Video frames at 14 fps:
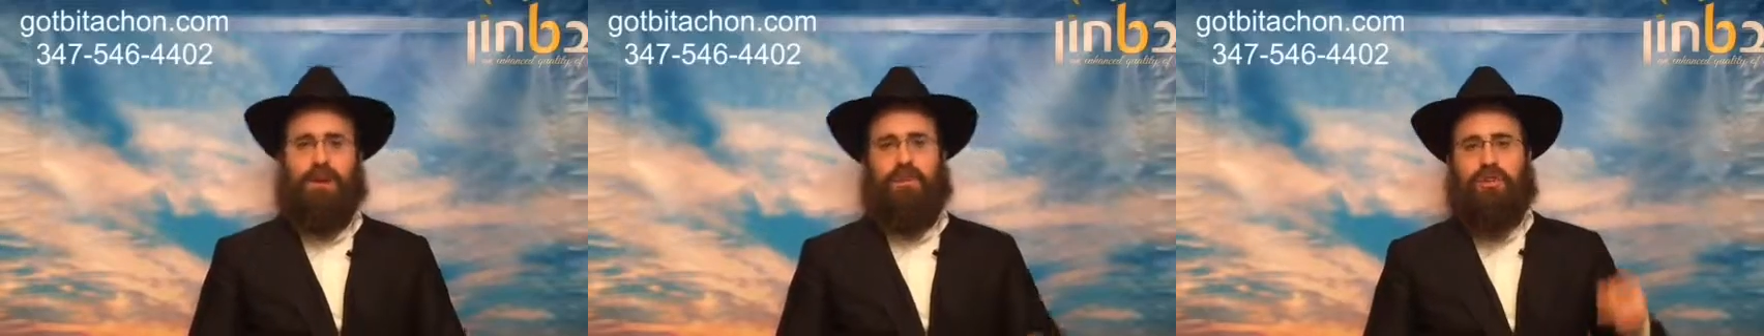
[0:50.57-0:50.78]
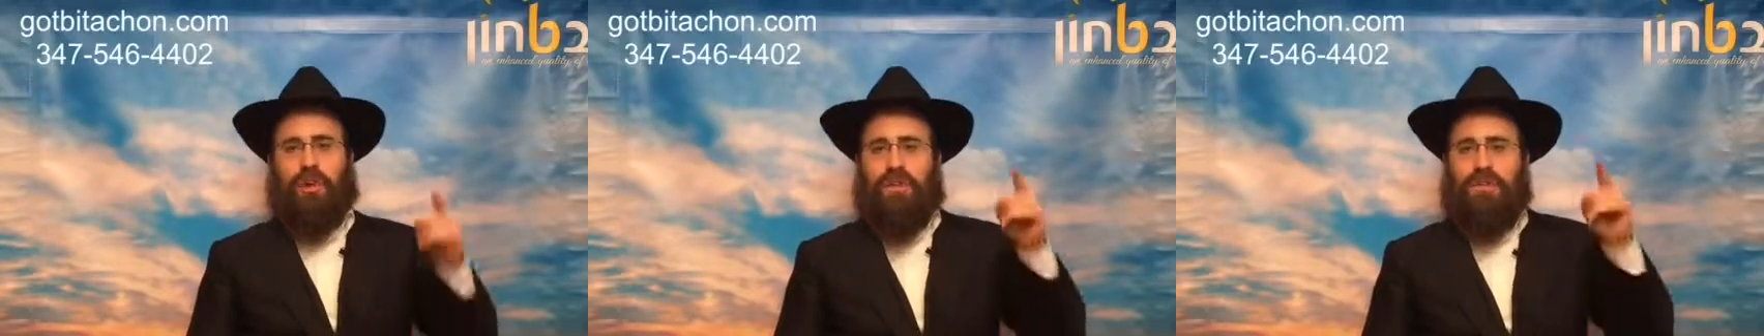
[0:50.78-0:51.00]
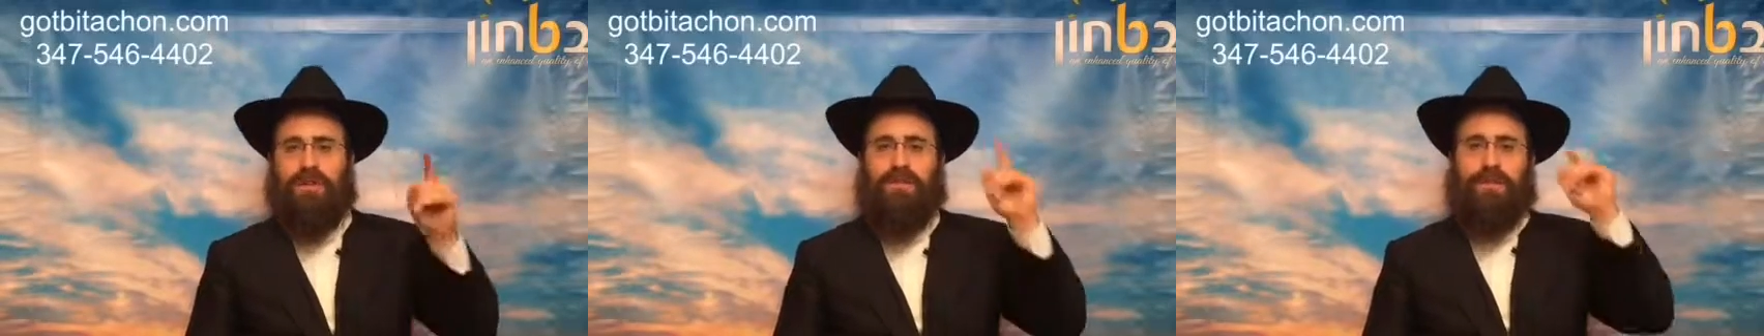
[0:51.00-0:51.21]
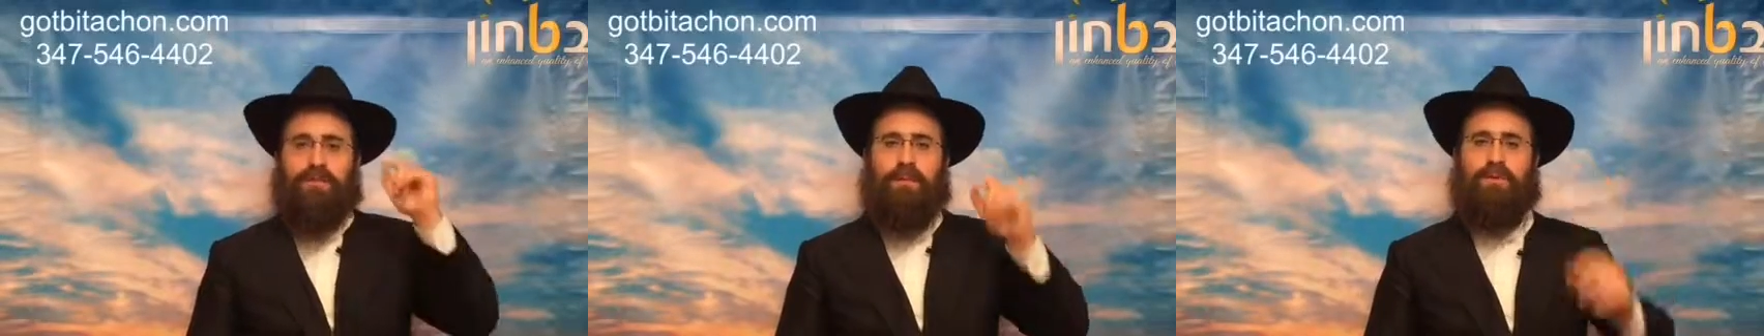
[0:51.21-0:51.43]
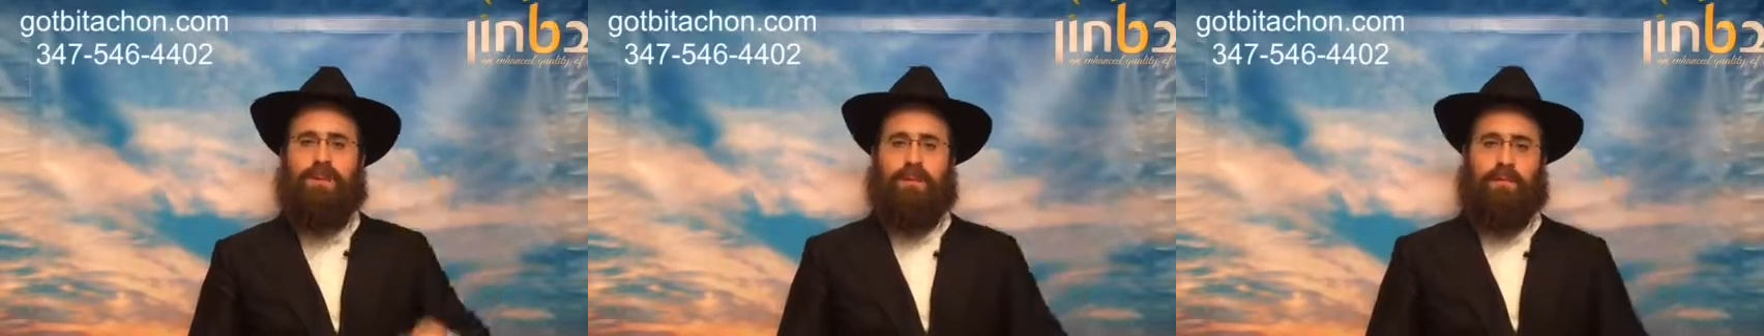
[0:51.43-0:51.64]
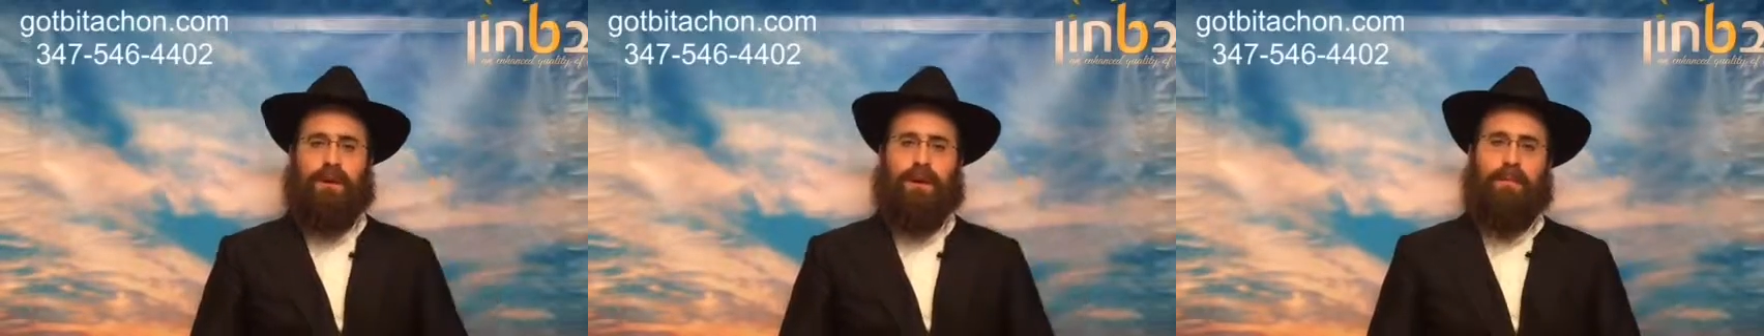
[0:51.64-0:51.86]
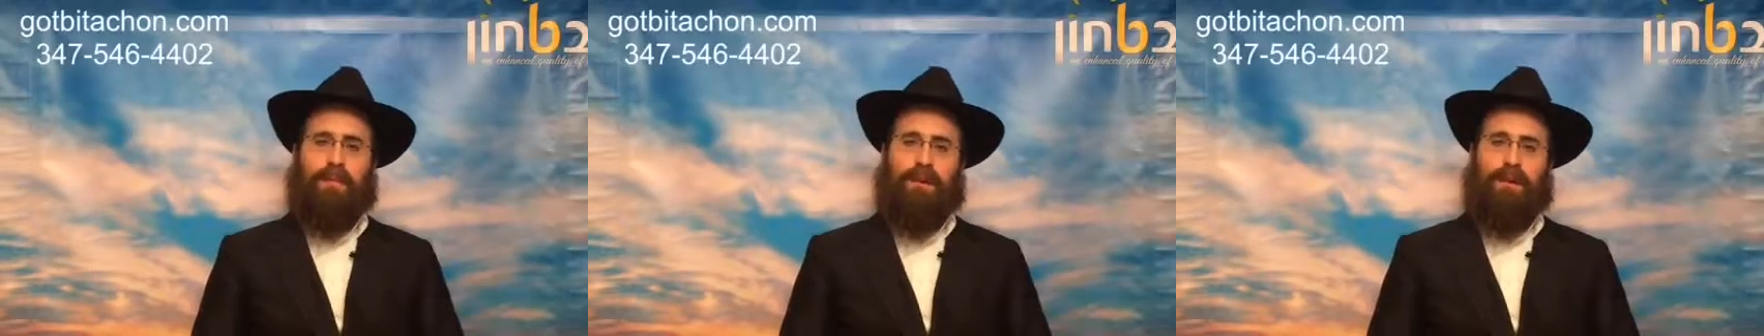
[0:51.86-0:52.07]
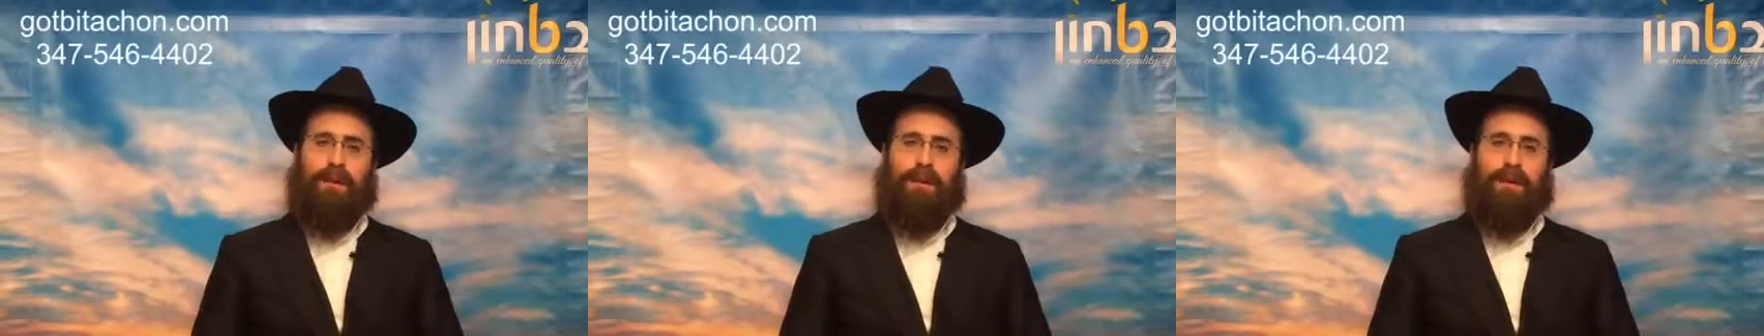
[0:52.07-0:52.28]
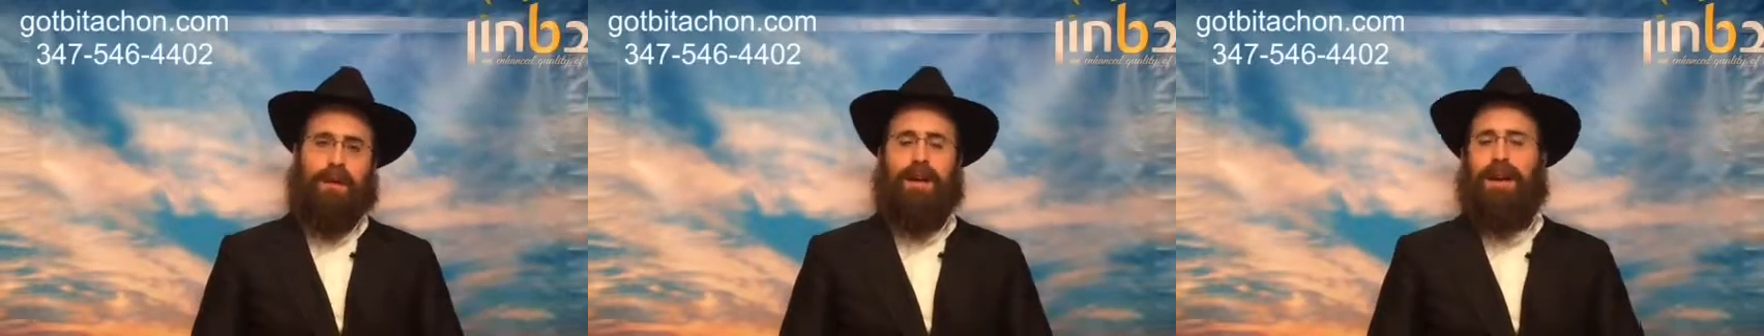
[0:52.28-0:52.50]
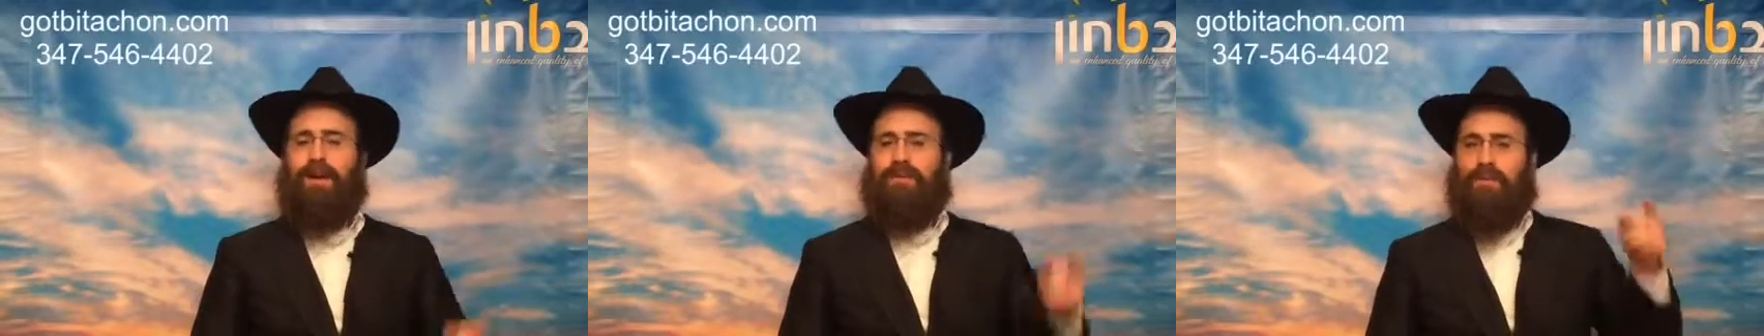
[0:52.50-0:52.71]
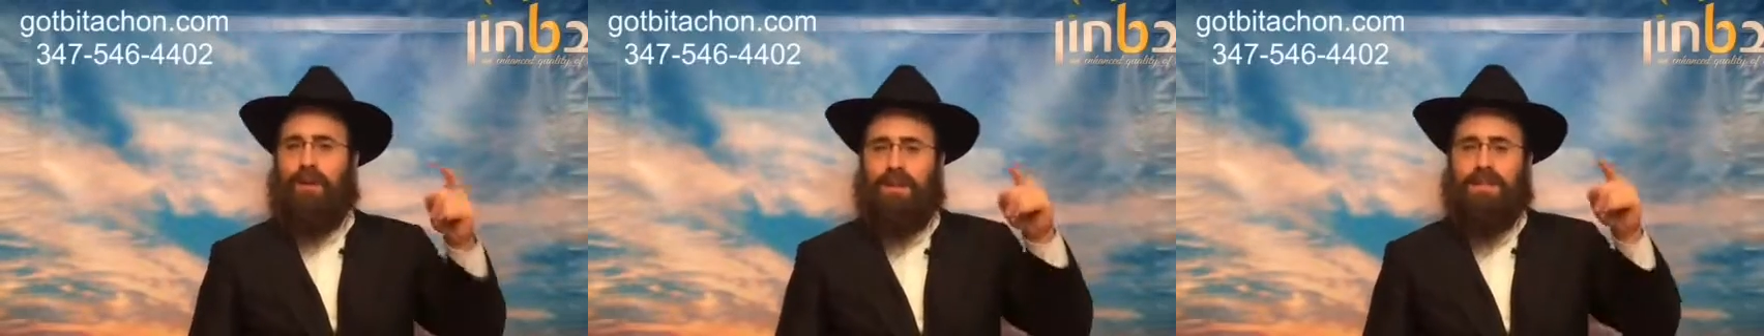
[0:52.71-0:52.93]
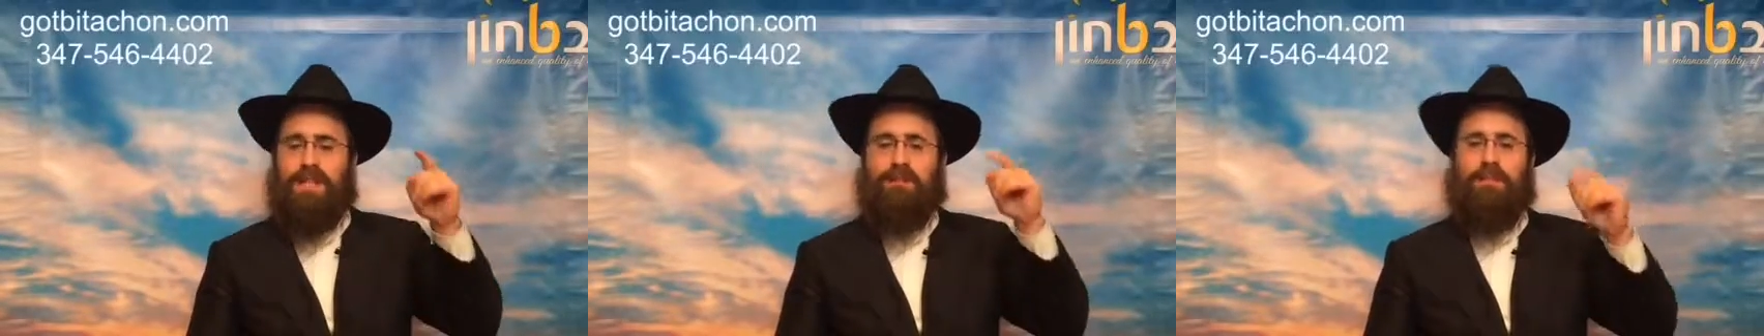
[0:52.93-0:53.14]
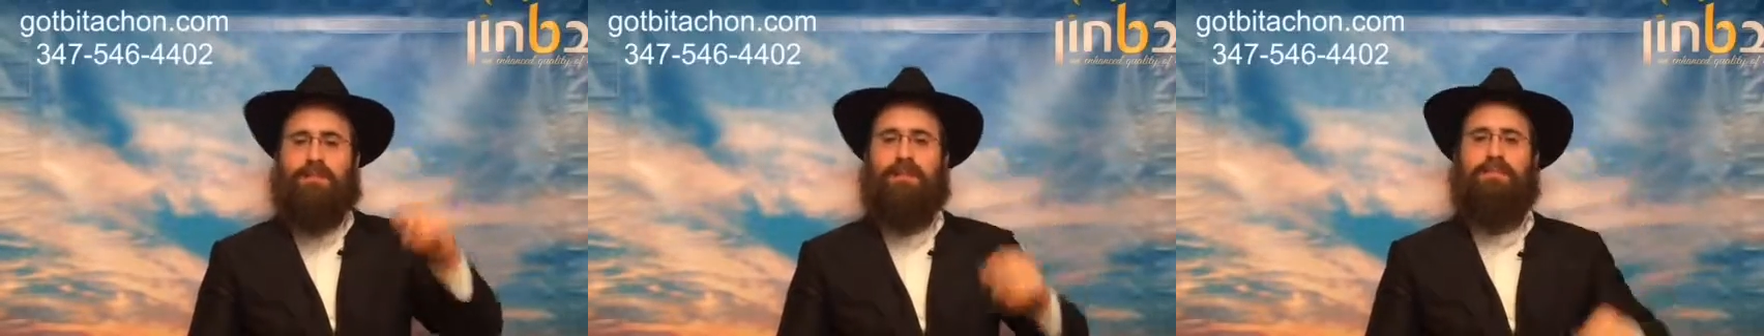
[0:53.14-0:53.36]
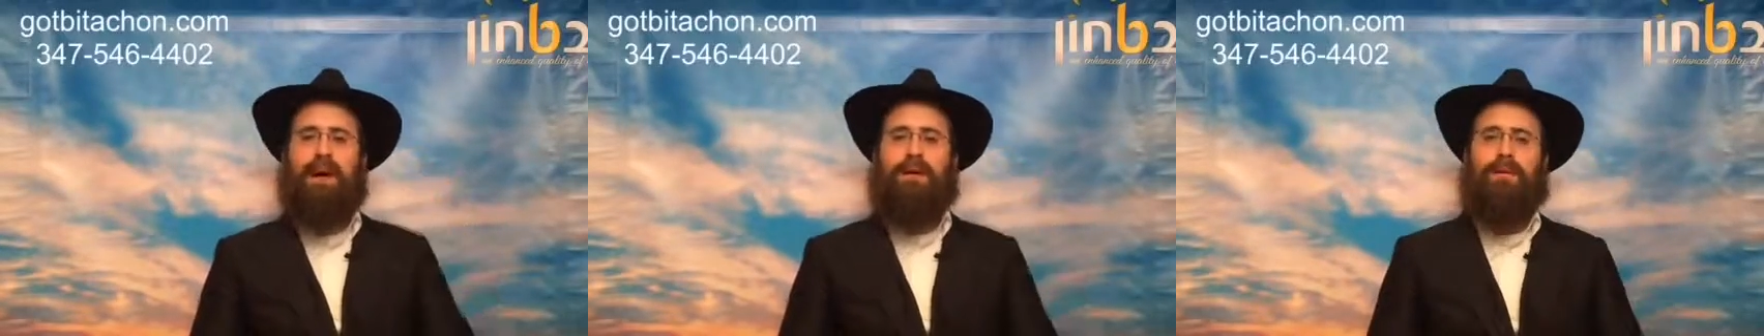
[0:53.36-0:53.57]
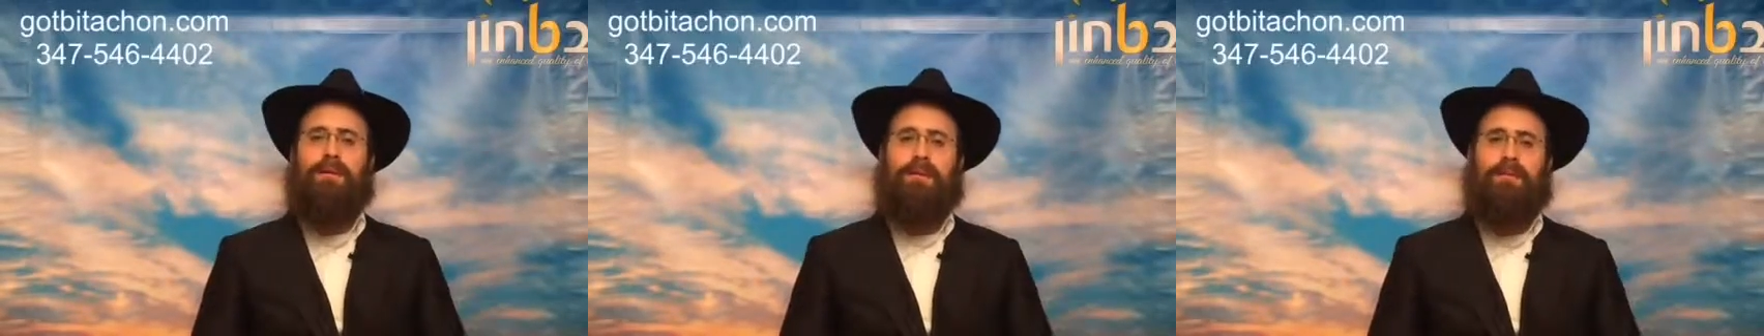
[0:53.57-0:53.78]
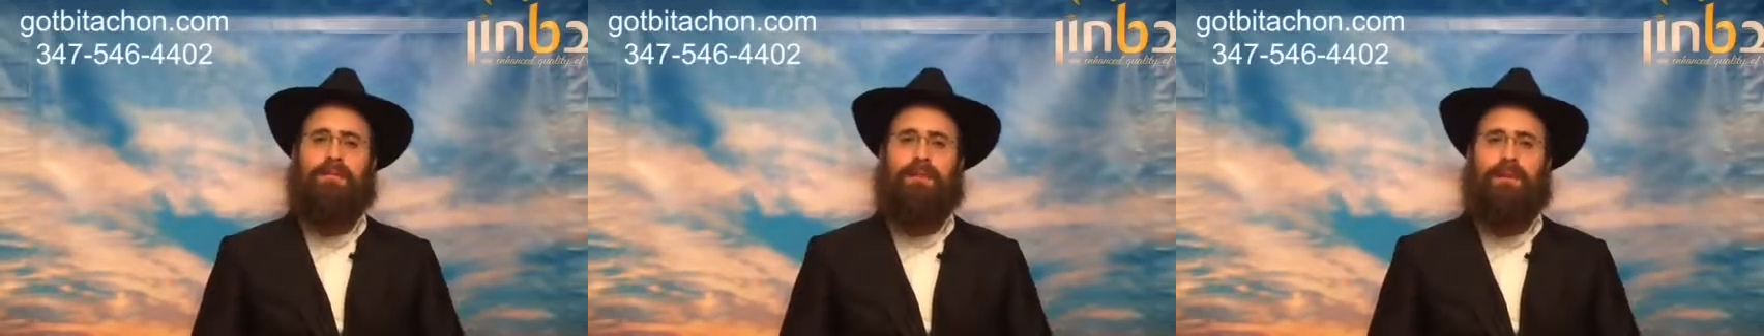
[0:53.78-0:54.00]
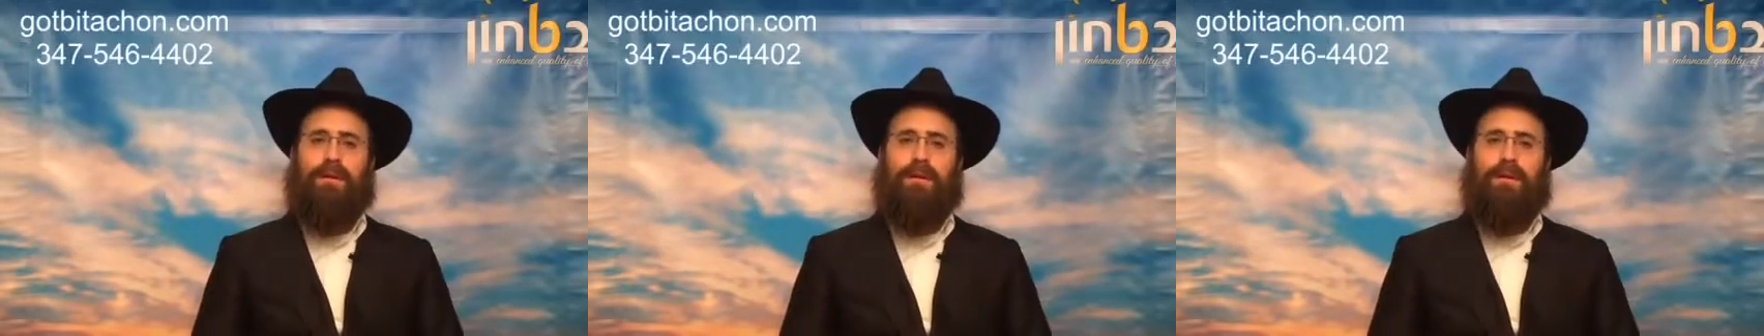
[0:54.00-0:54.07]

Yosef is supposed to become a king, and everyone else is supposed to bow to him.